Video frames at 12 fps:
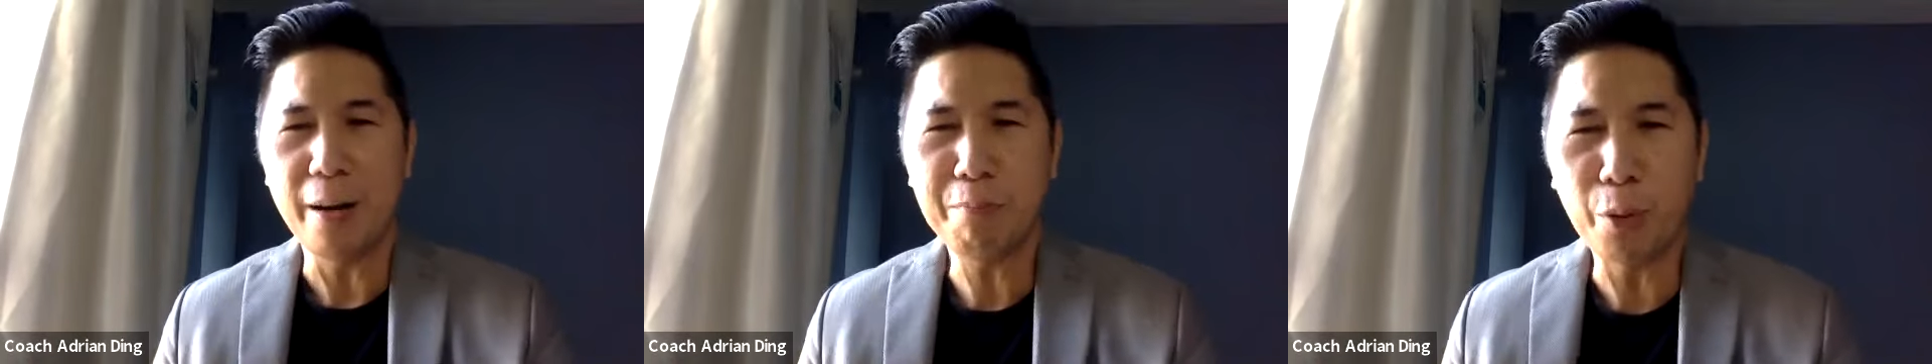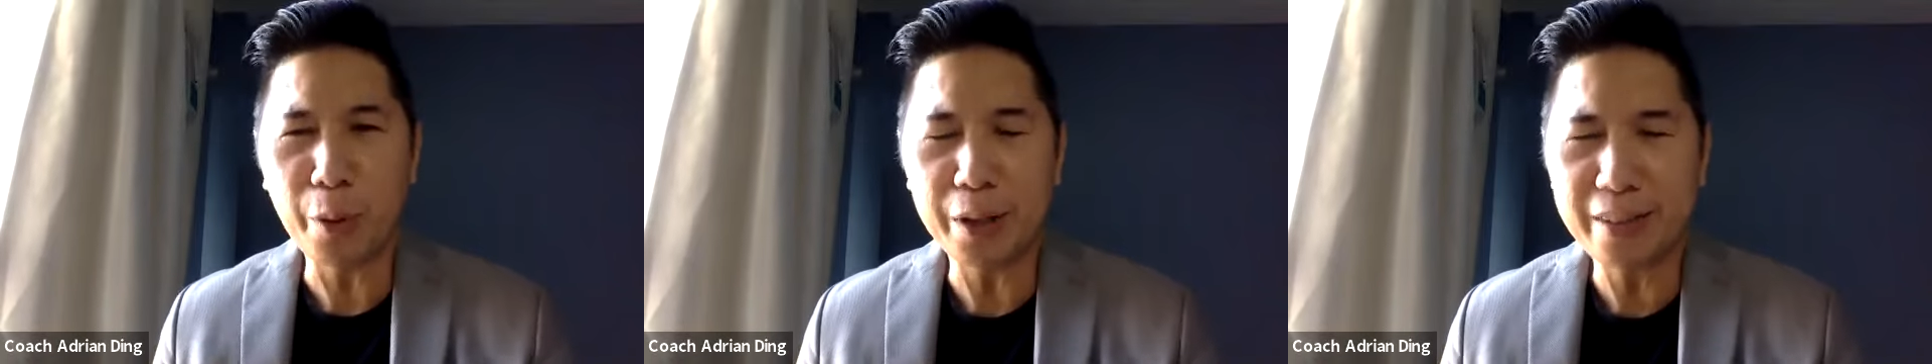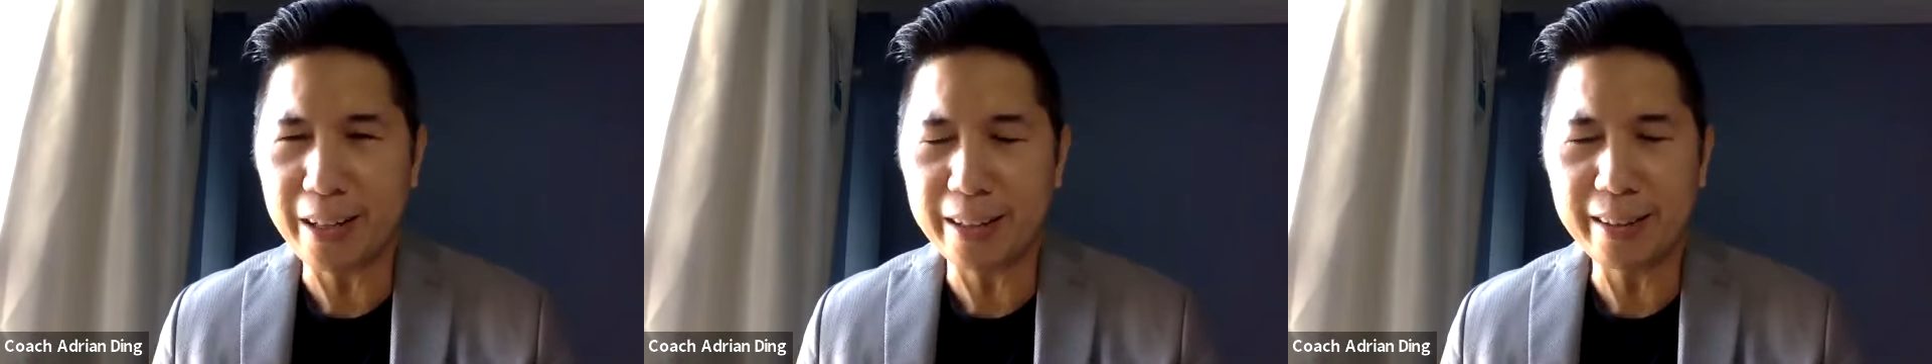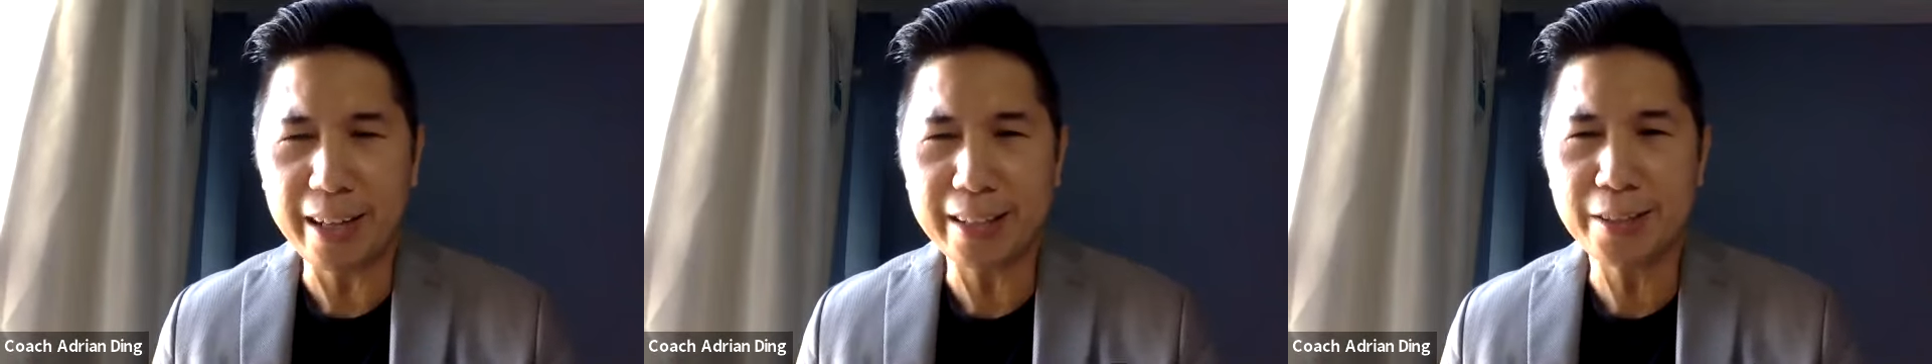point that
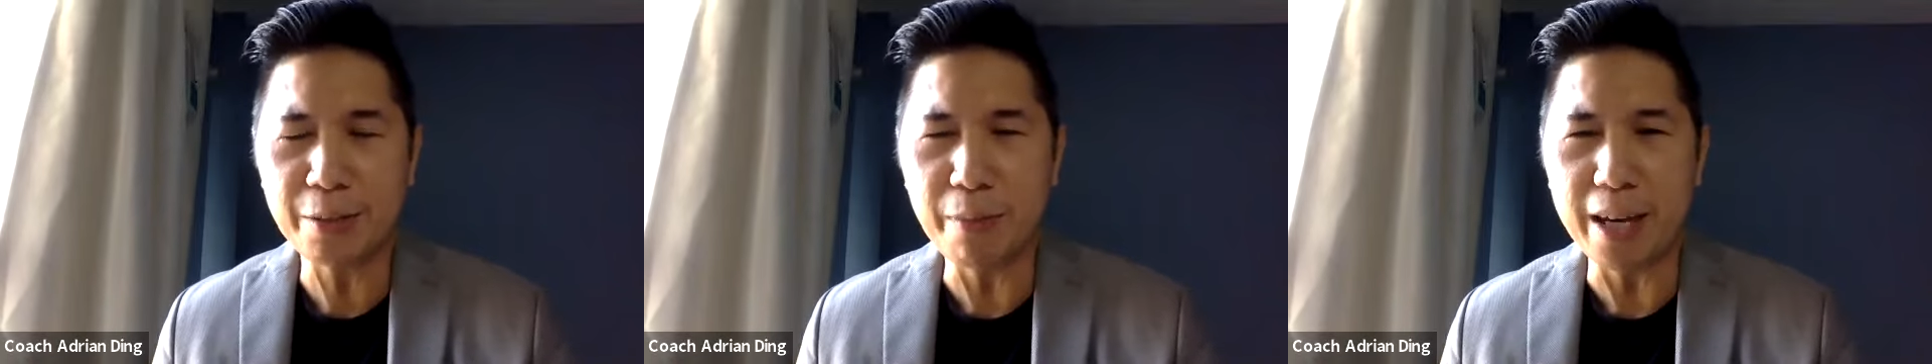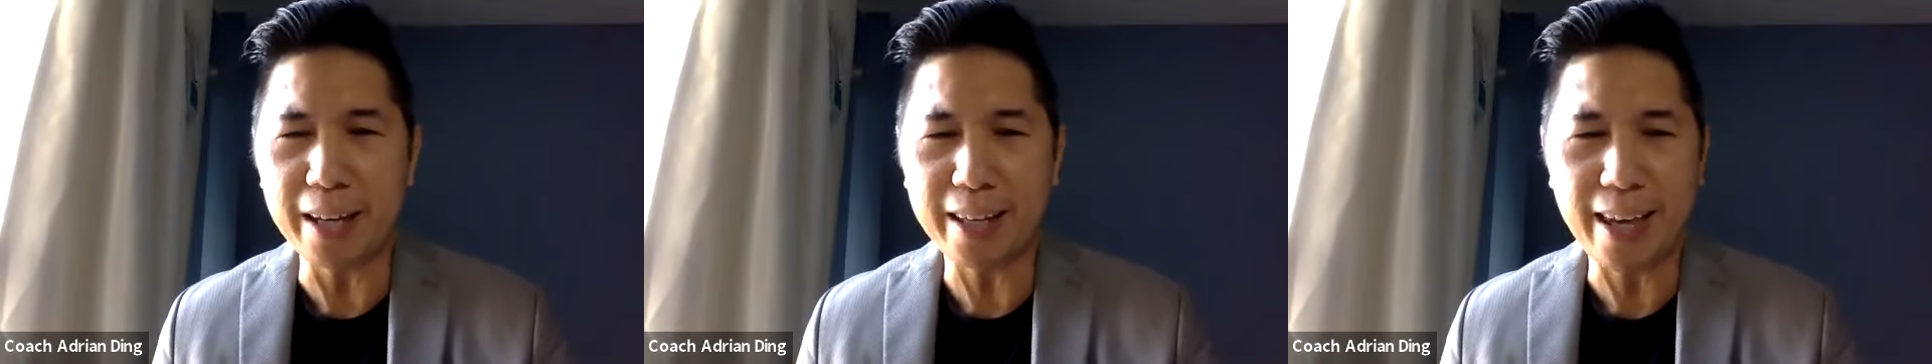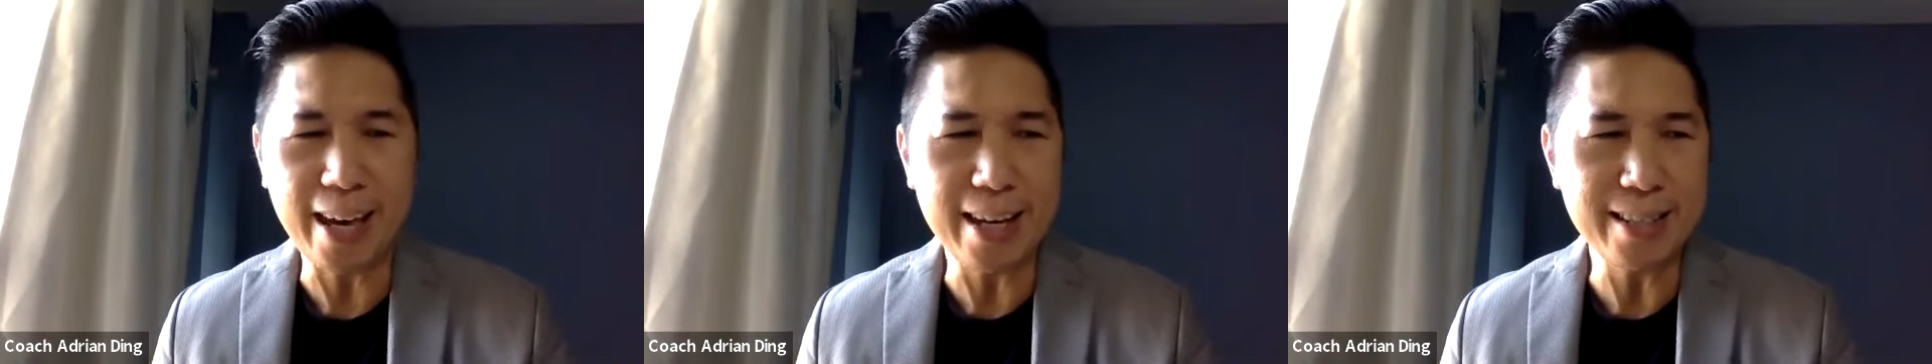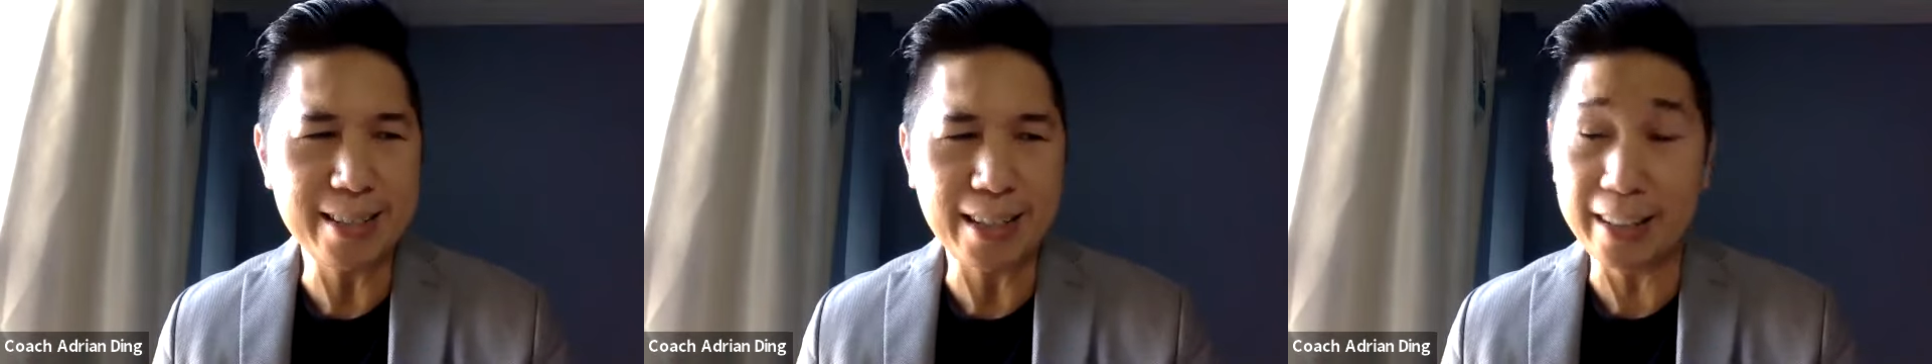I'd like to make.
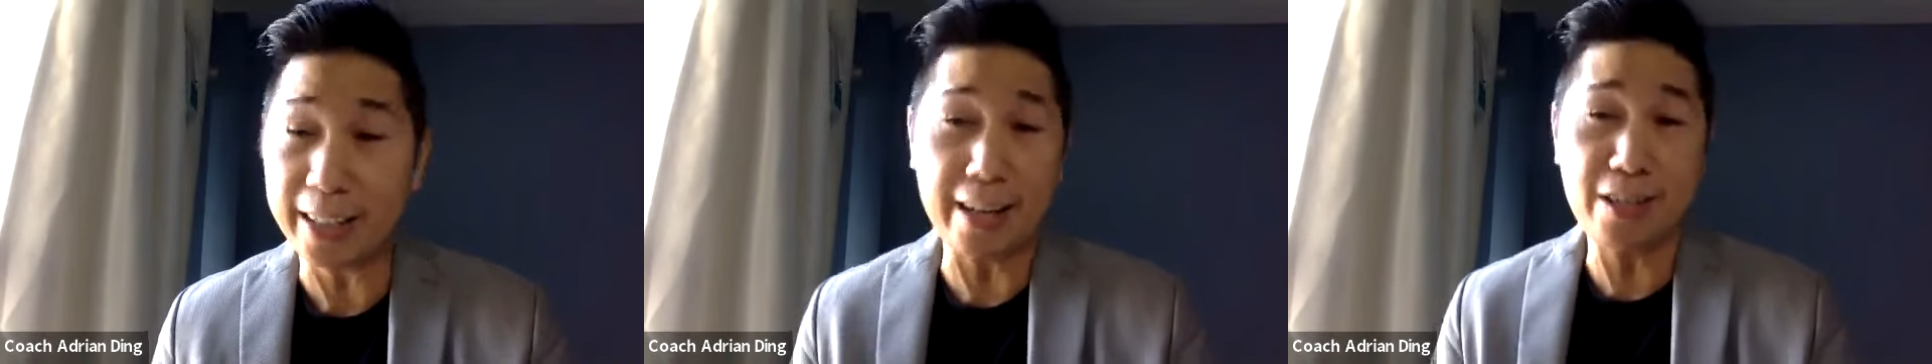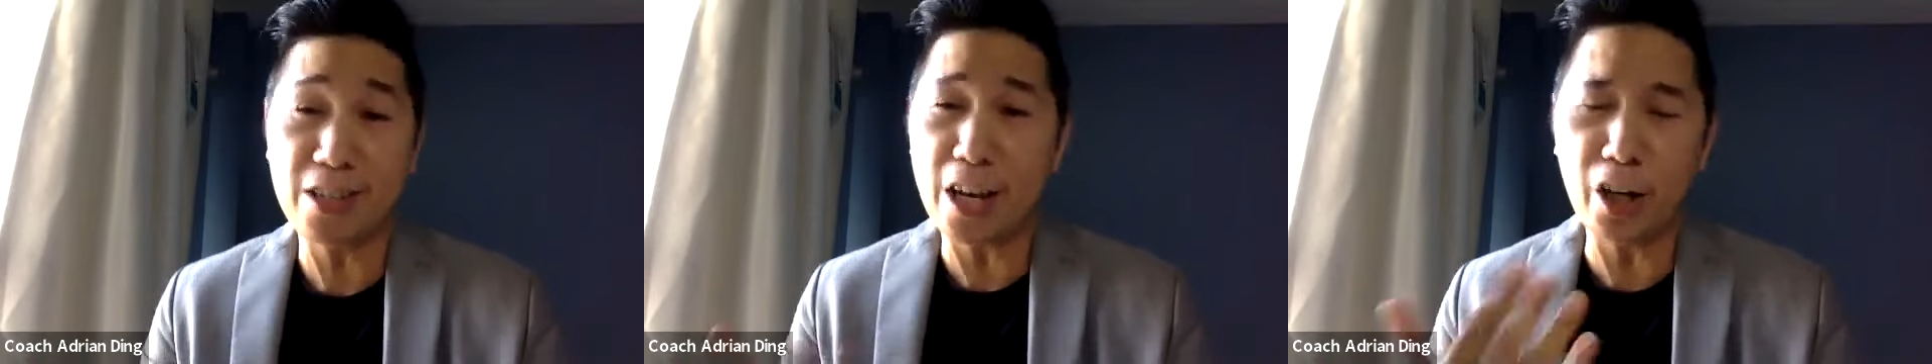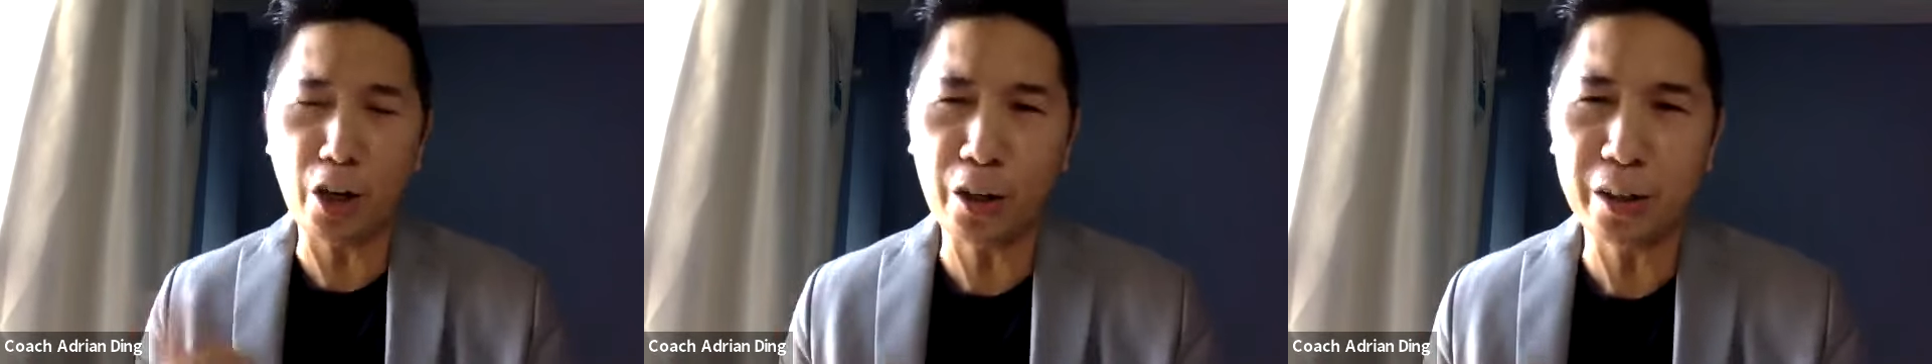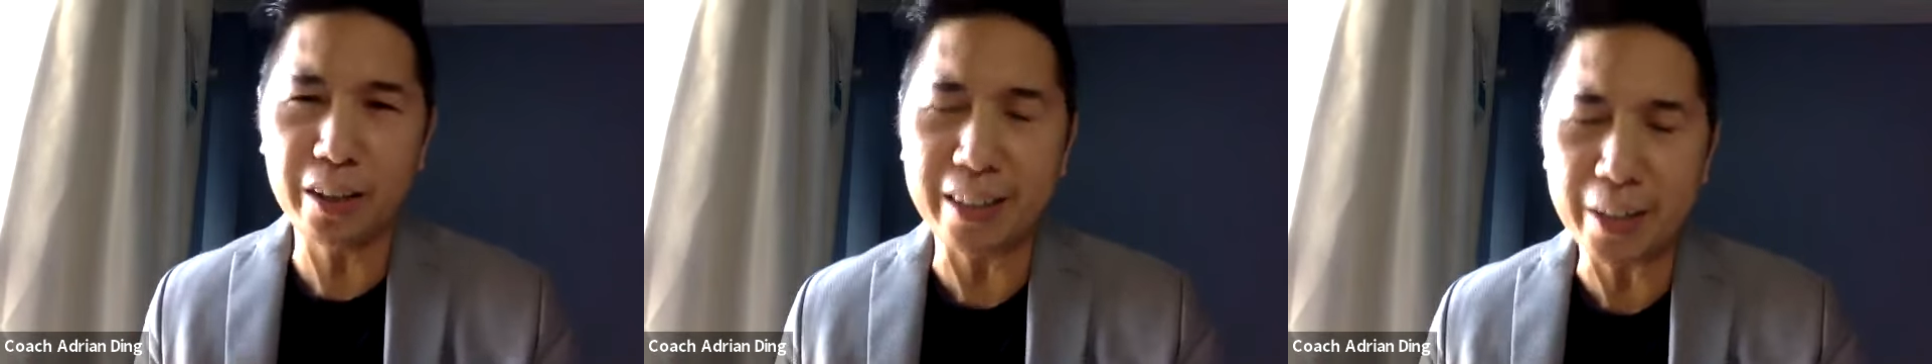And like I said
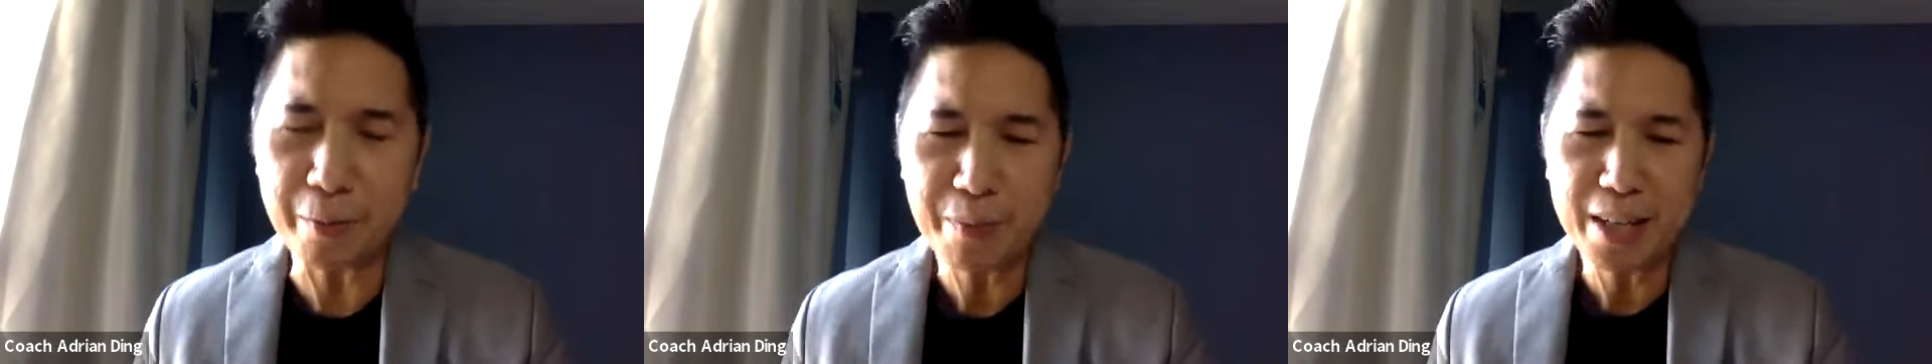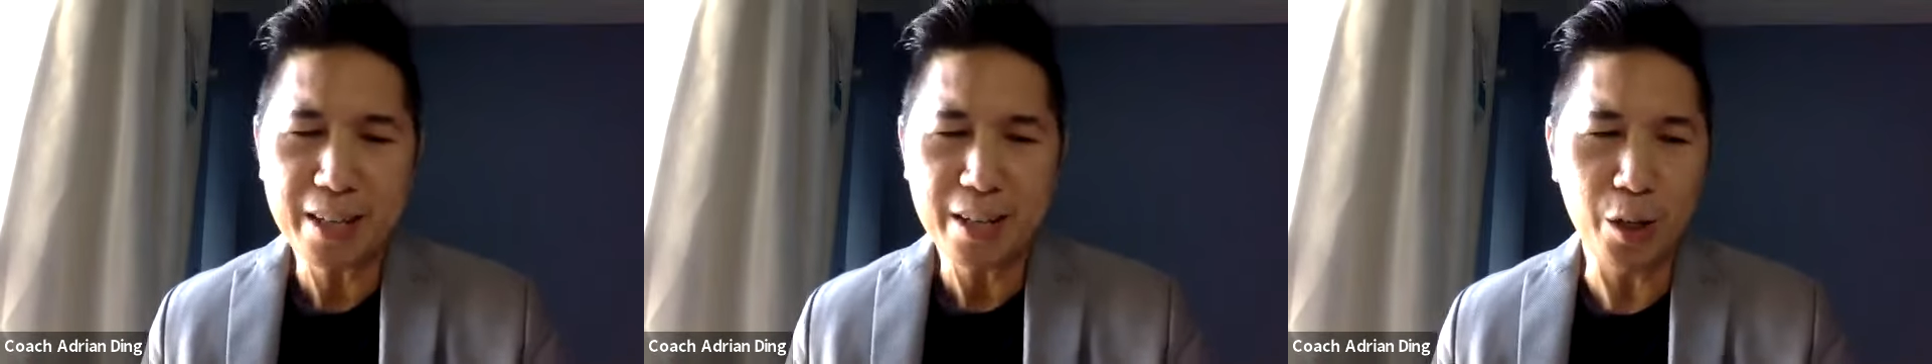earlier, you